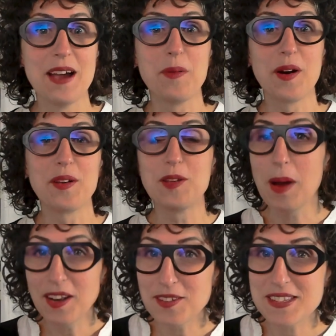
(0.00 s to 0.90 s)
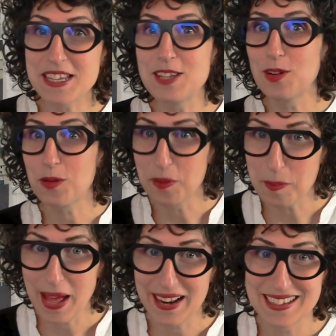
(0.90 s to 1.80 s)
Well, you might not see your quilt
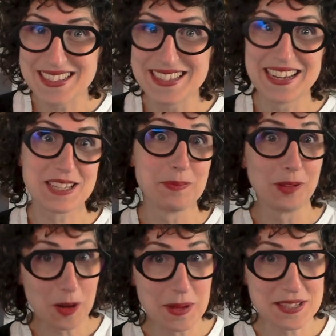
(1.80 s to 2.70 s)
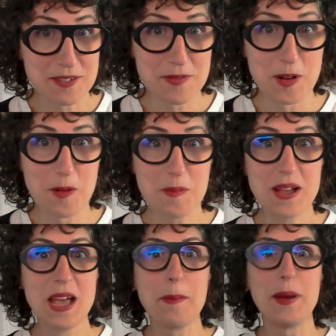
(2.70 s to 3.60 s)
pattern as the next blockbuster film,
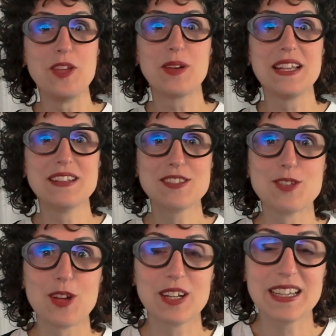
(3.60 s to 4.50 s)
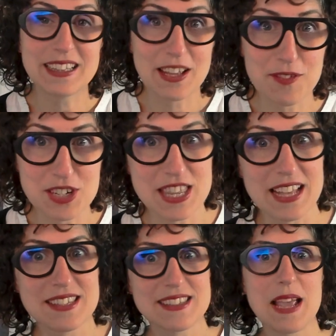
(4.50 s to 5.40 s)
but you can certainly leverage
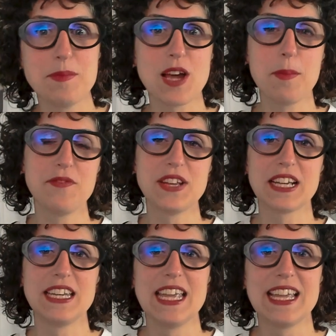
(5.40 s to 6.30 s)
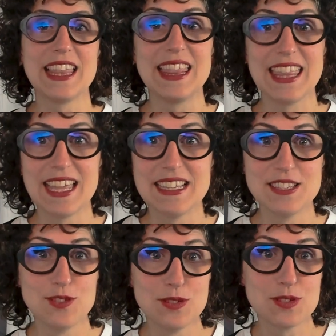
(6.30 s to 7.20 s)
that same type of technique that is
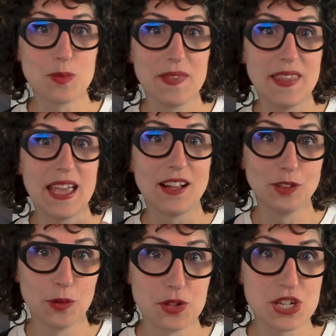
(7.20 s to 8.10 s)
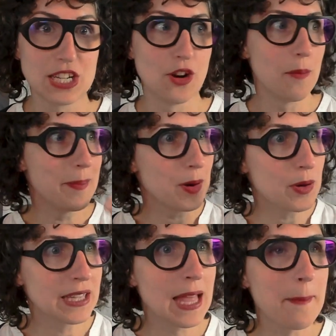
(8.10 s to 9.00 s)
used when they are launching,
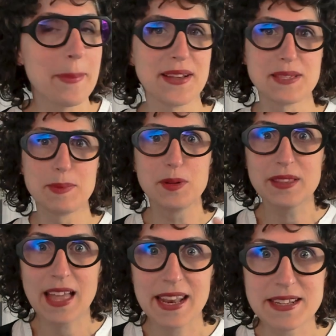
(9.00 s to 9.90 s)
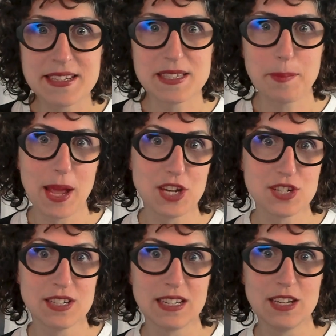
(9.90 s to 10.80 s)
building that buzz, building that
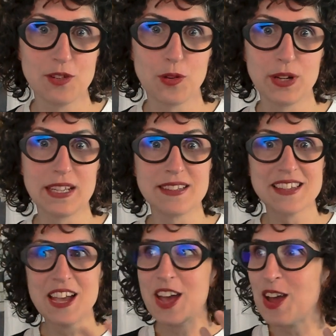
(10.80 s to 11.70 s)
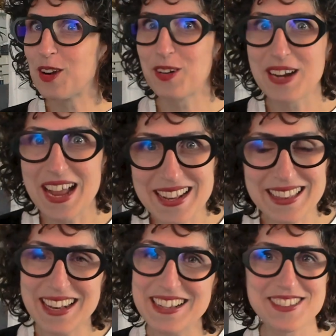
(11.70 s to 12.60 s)
anticipation in your audience, creating
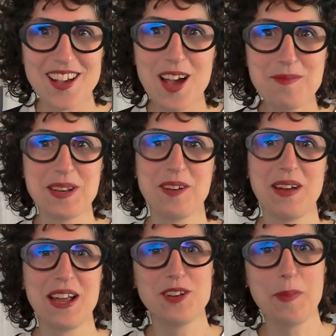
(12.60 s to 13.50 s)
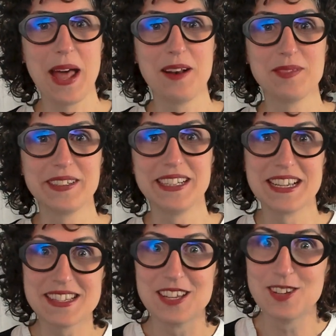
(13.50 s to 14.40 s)
that excitement around your pattern
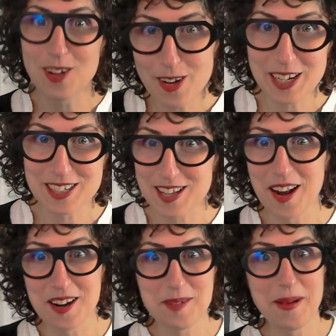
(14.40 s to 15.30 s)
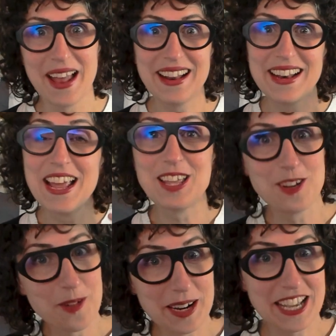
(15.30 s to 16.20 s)
release. You're excited about it.
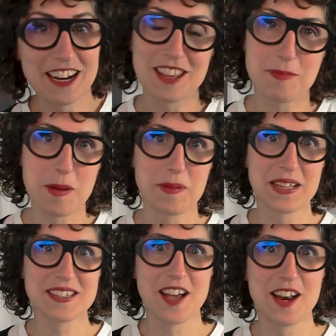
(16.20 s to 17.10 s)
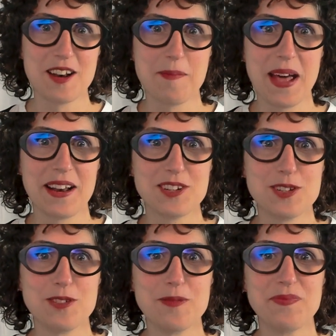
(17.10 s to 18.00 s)
You want to get other people excited about it
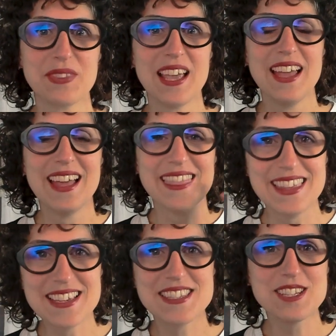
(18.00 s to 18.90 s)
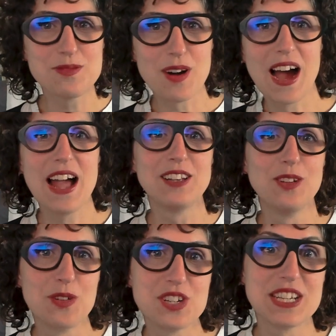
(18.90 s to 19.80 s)
too. This is why
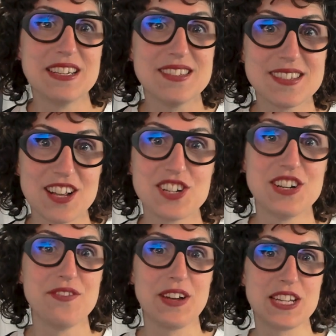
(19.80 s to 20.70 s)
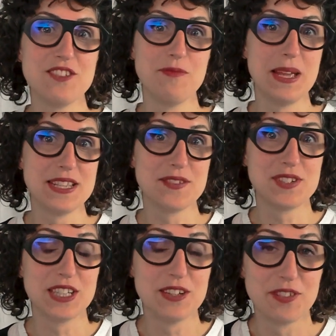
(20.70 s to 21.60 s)
launching is such an effective means of
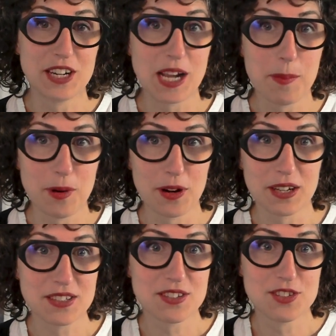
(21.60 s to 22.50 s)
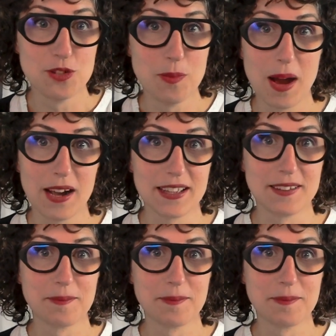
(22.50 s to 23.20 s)
delivering a product to market.